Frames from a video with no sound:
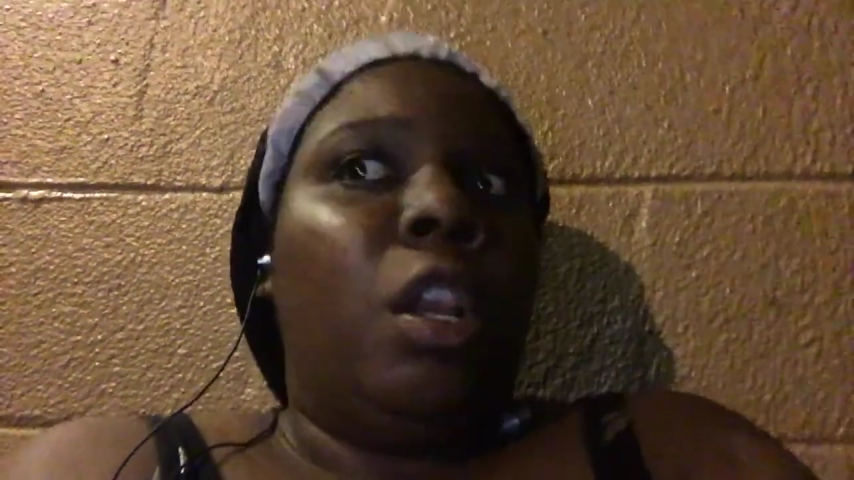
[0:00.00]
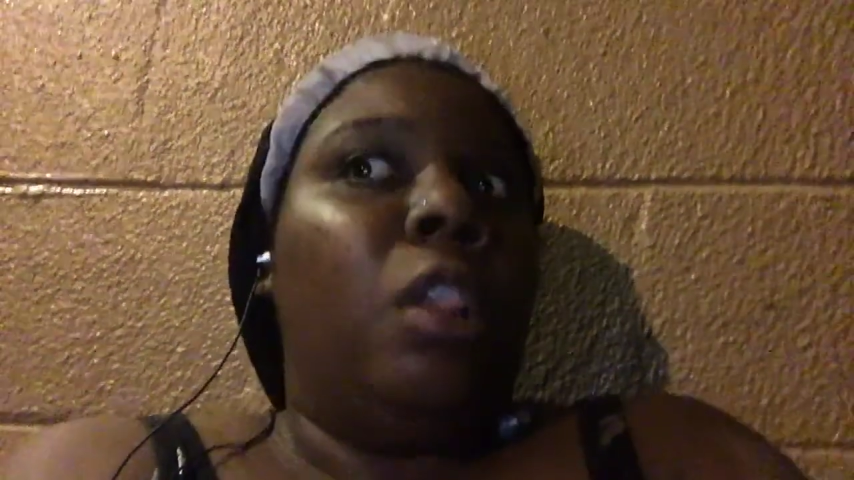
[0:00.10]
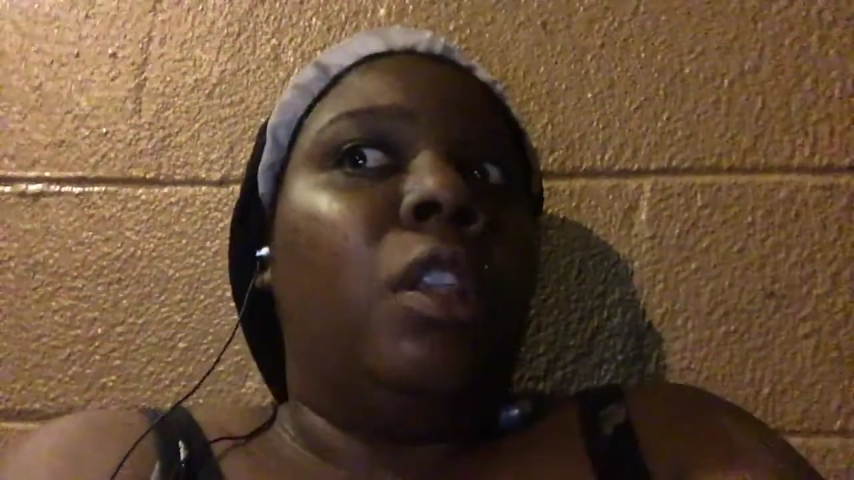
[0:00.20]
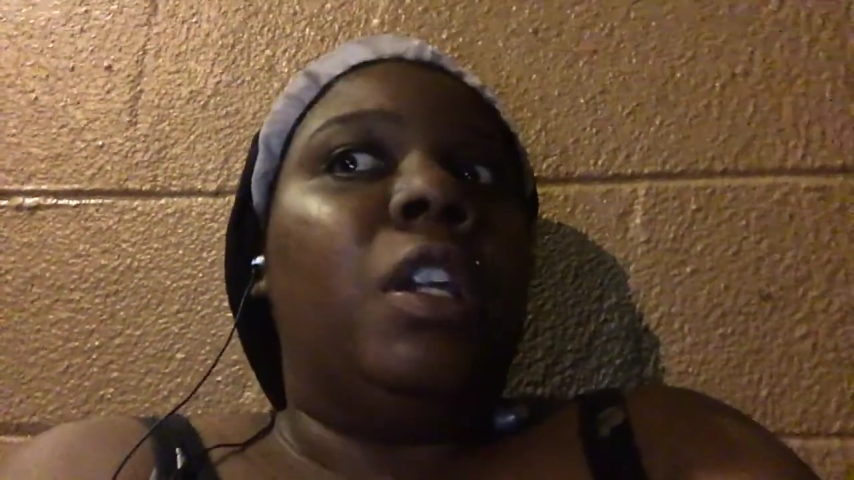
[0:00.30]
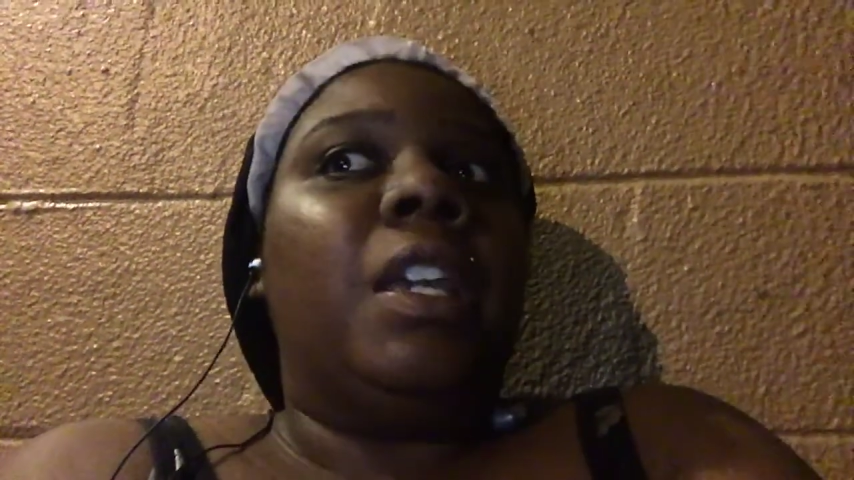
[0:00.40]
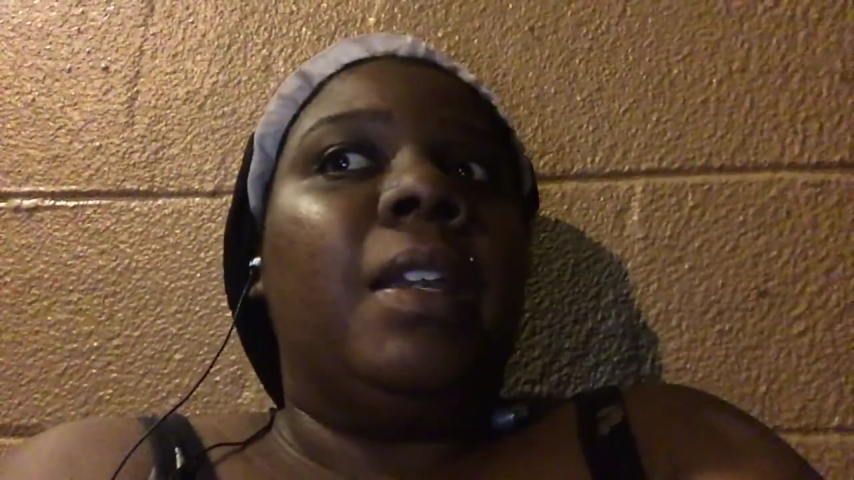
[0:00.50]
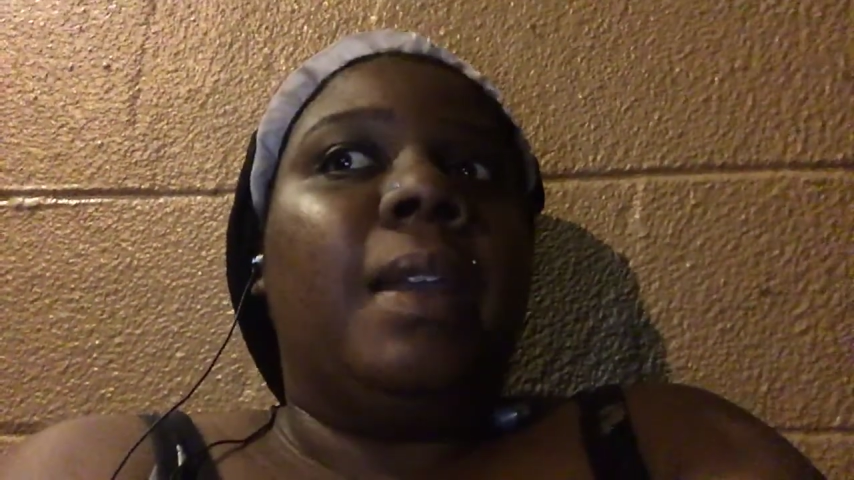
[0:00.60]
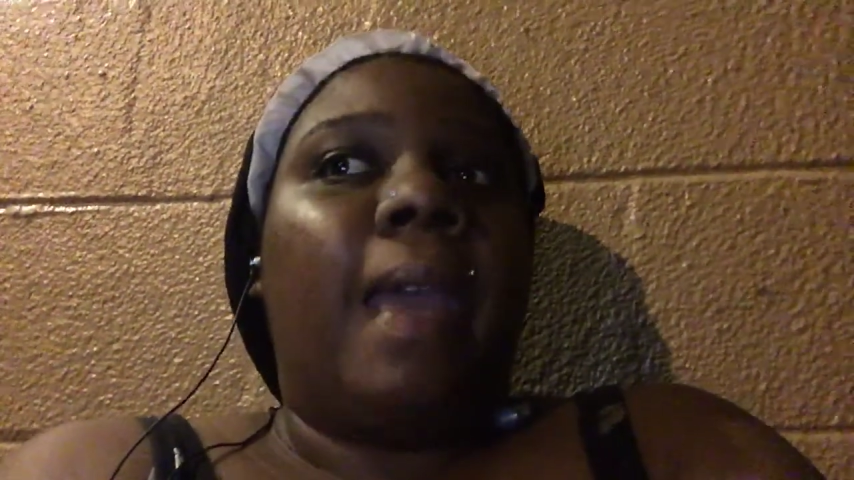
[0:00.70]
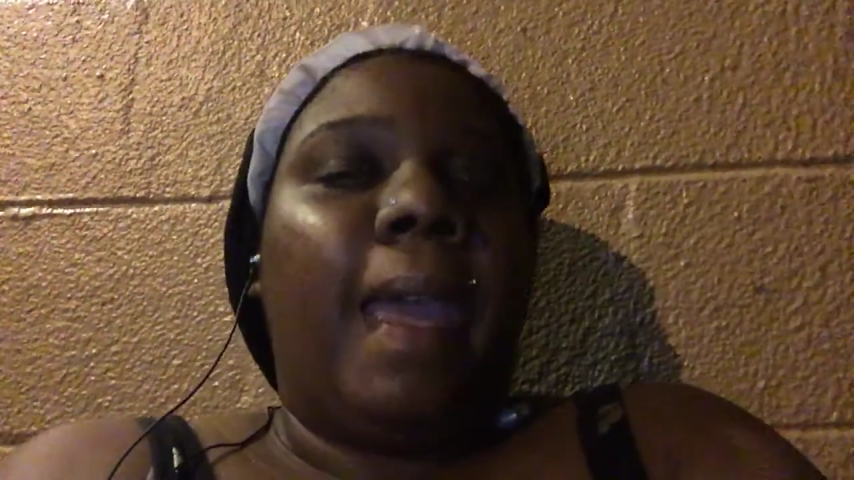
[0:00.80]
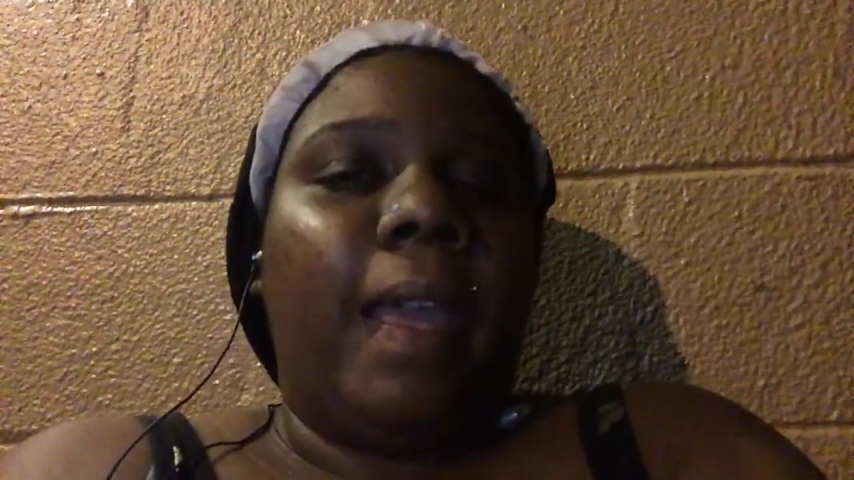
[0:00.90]
looking
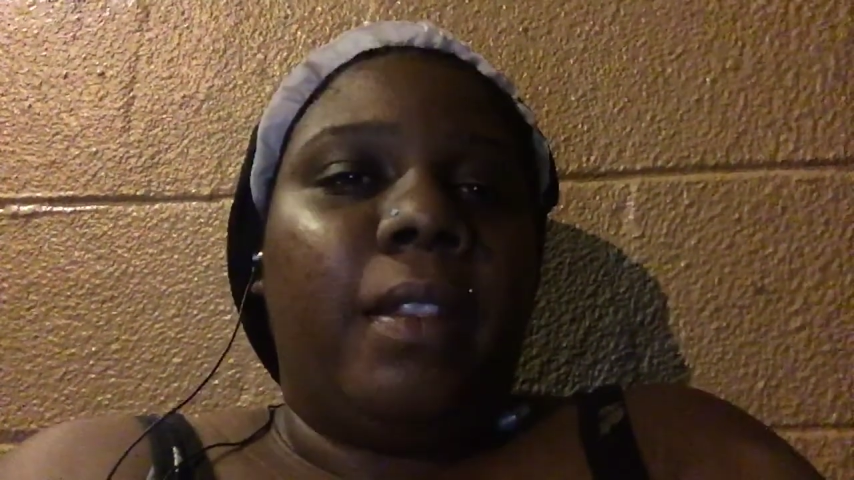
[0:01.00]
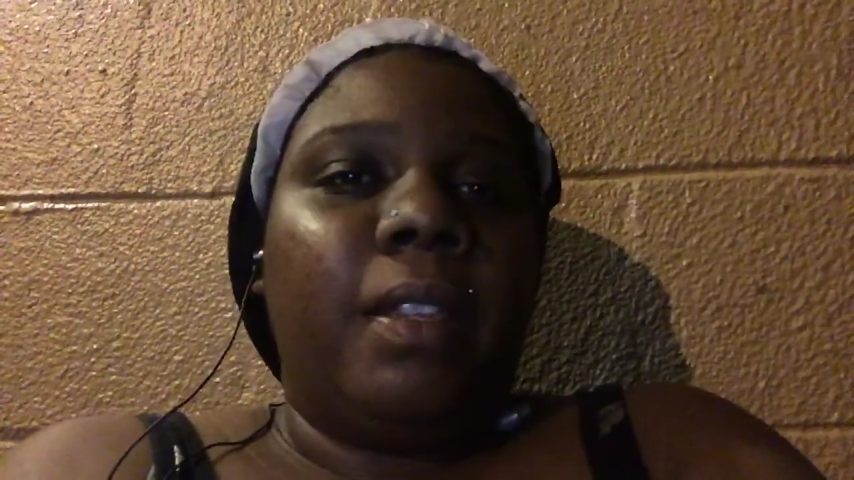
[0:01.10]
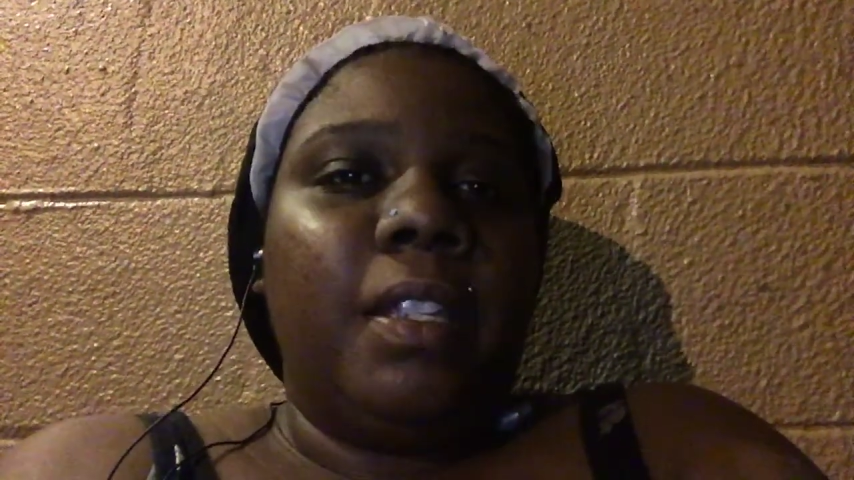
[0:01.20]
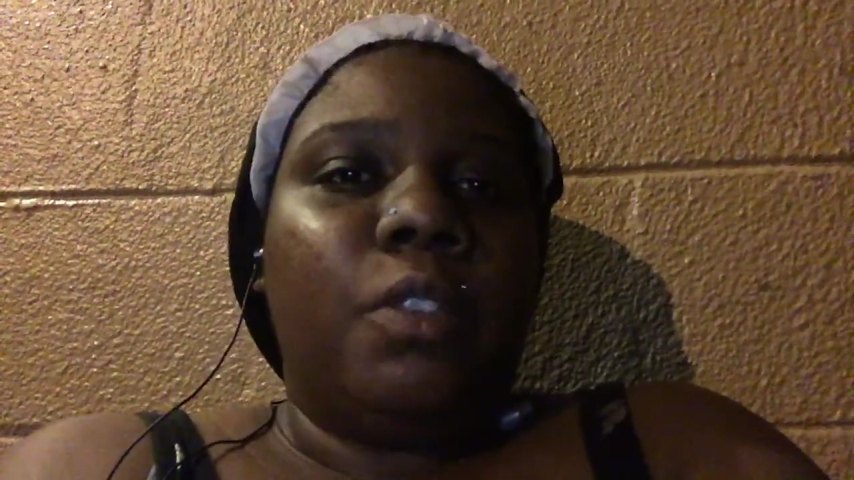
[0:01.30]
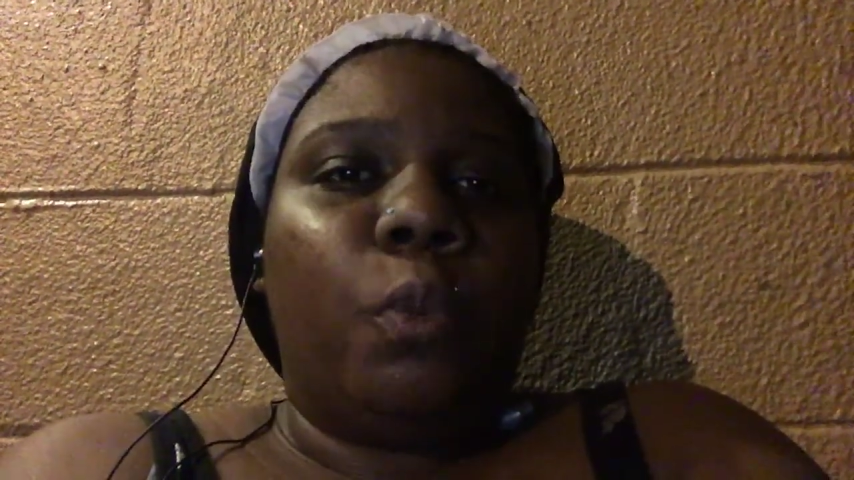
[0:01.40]
at these